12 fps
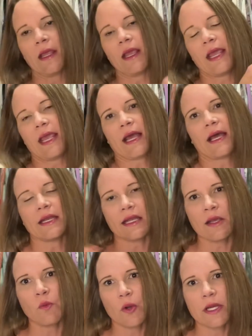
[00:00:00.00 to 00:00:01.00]
and
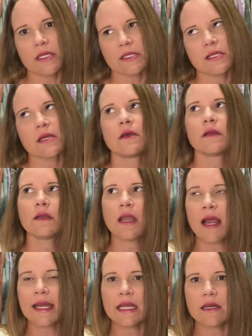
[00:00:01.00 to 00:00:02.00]
it was
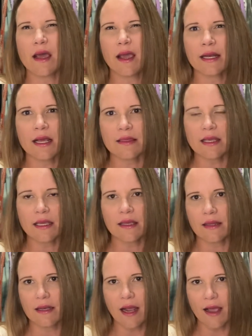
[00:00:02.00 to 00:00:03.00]
99 I think
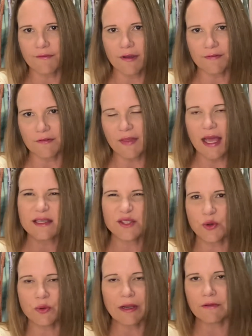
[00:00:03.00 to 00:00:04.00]
and then half off of that
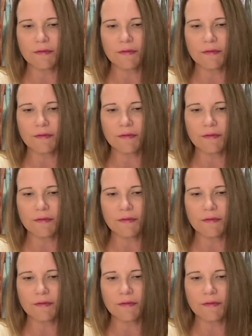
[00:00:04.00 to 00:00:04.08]
so around